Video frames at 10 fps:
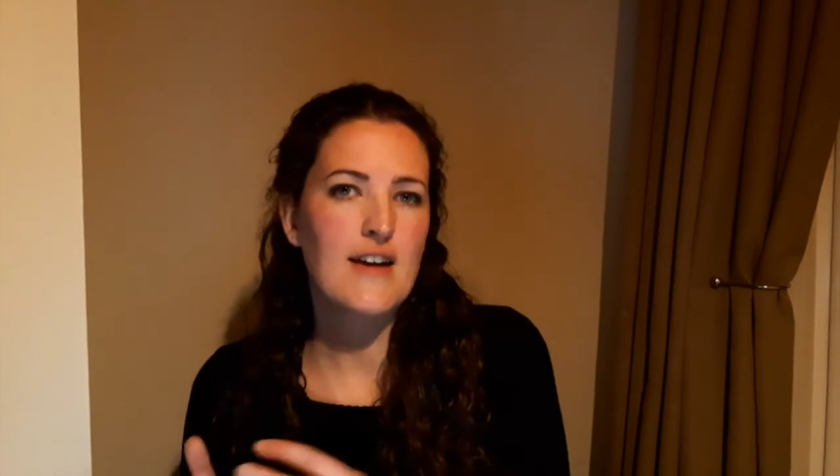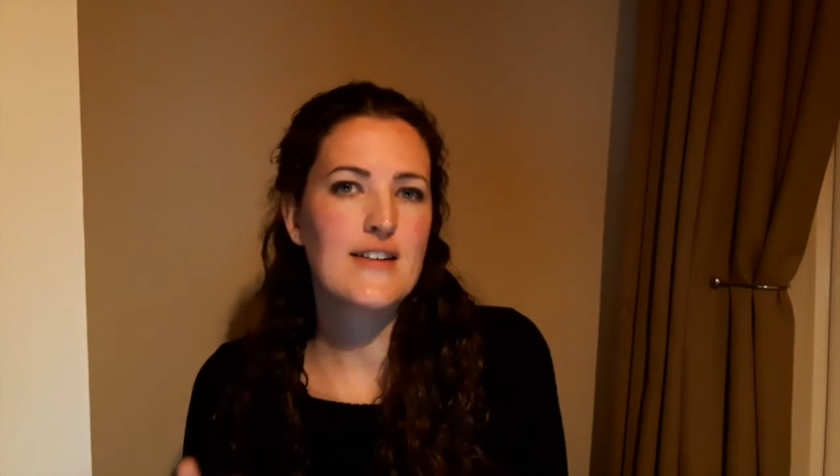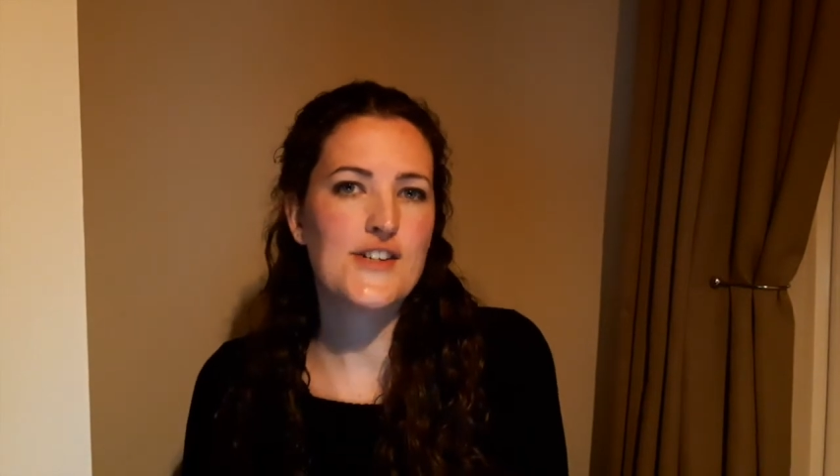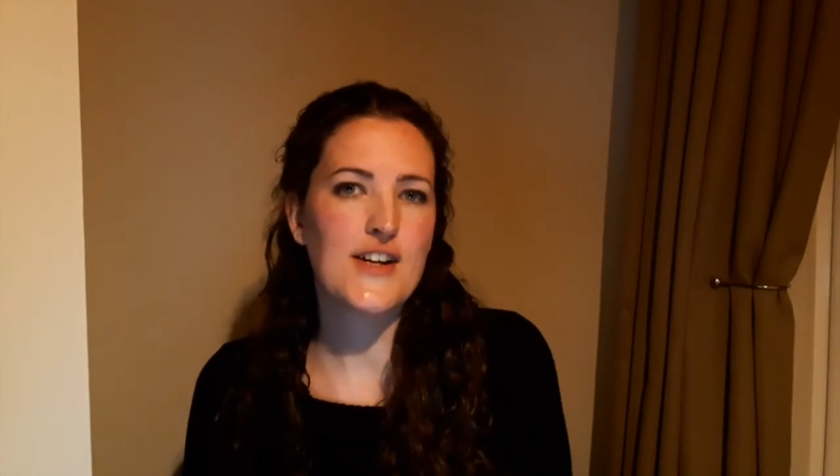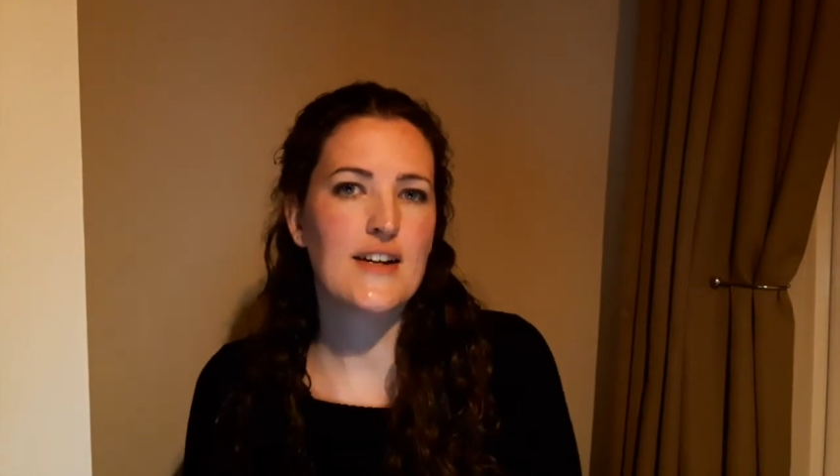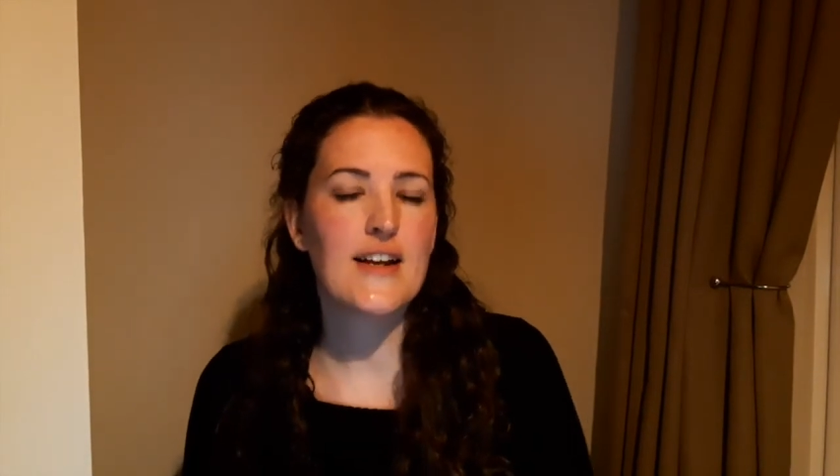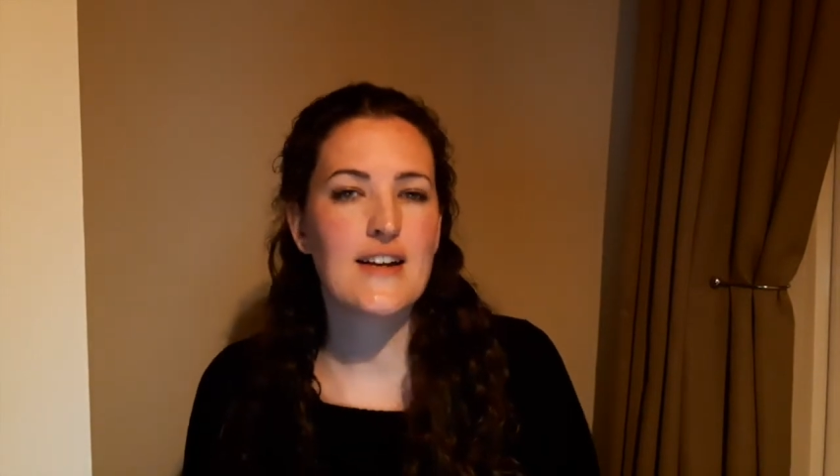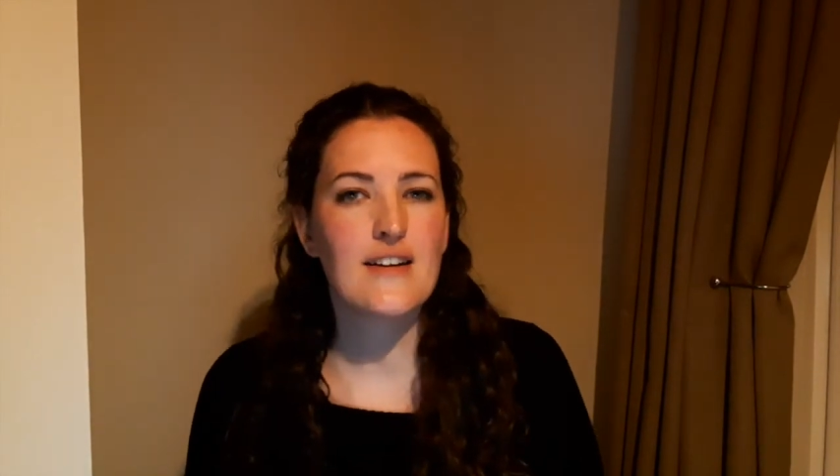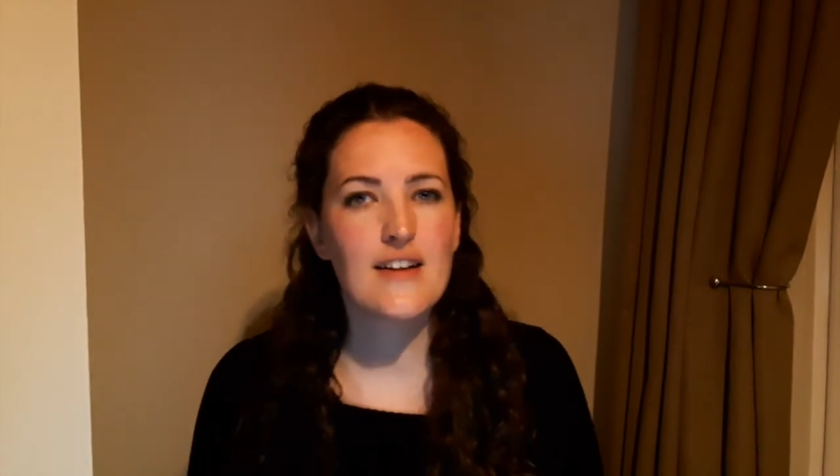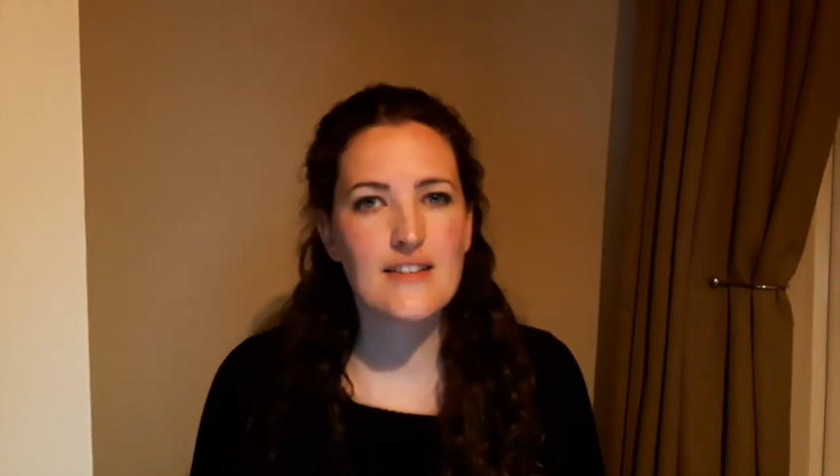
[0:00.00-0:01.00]
gently in
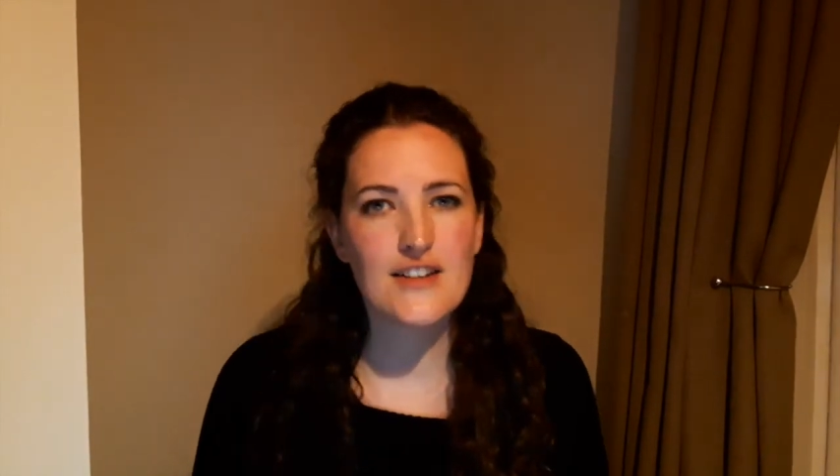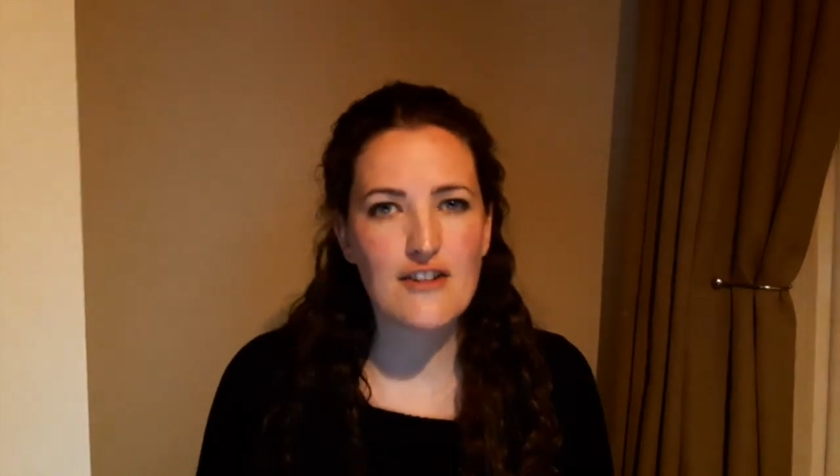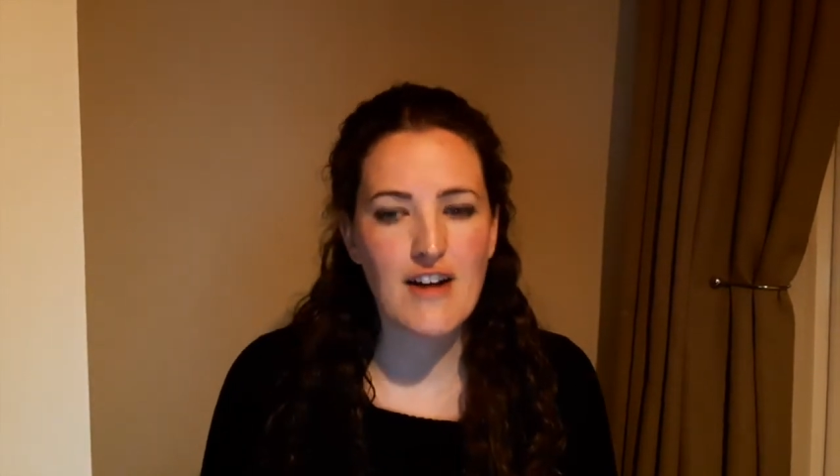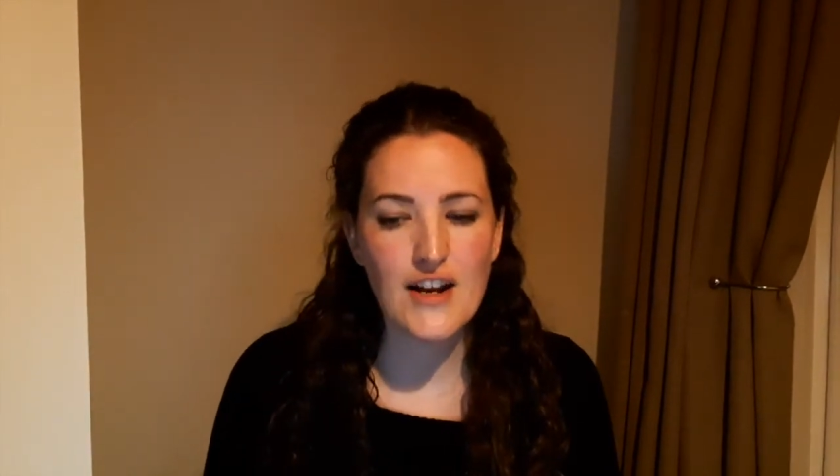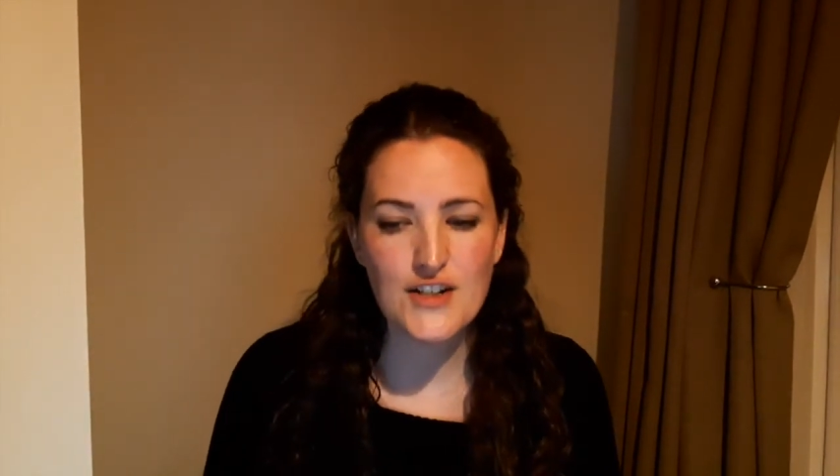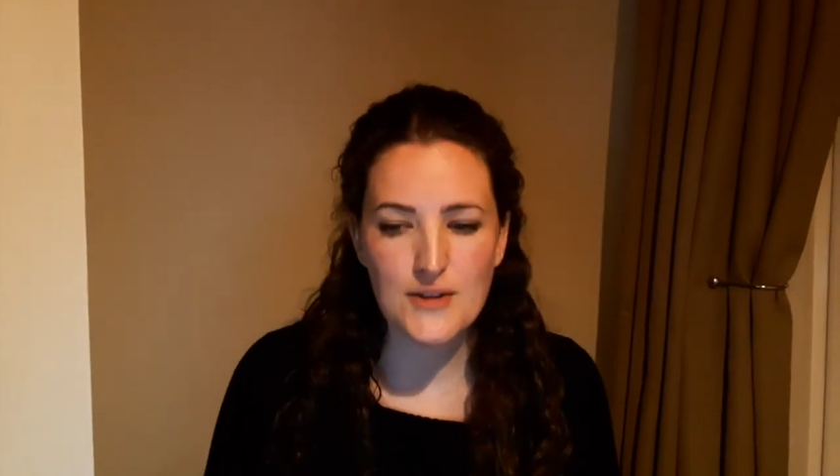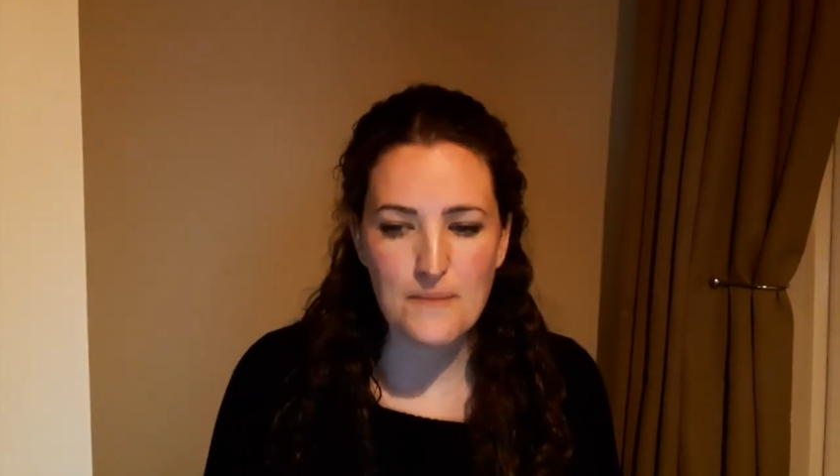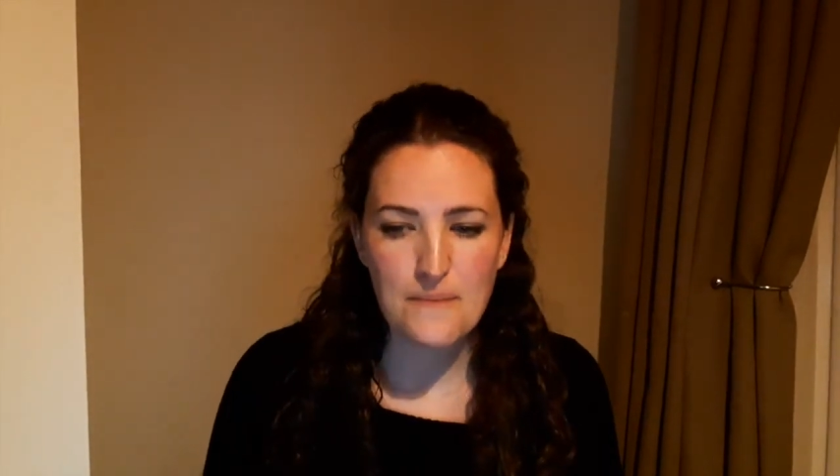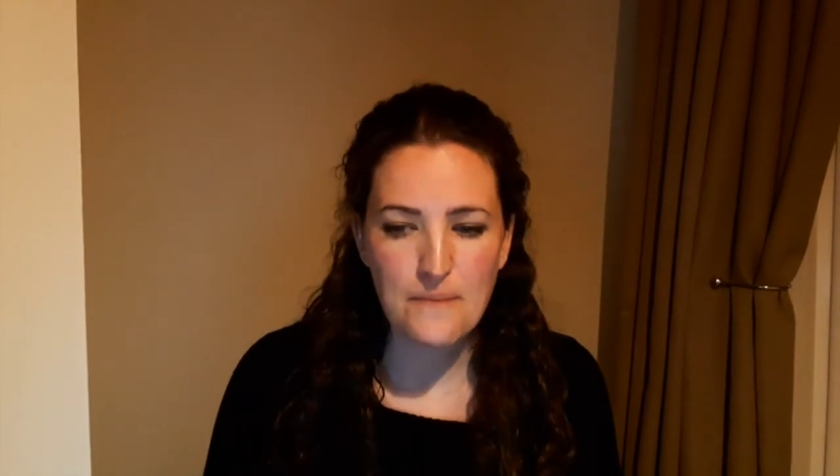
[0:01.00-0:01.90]
another direction.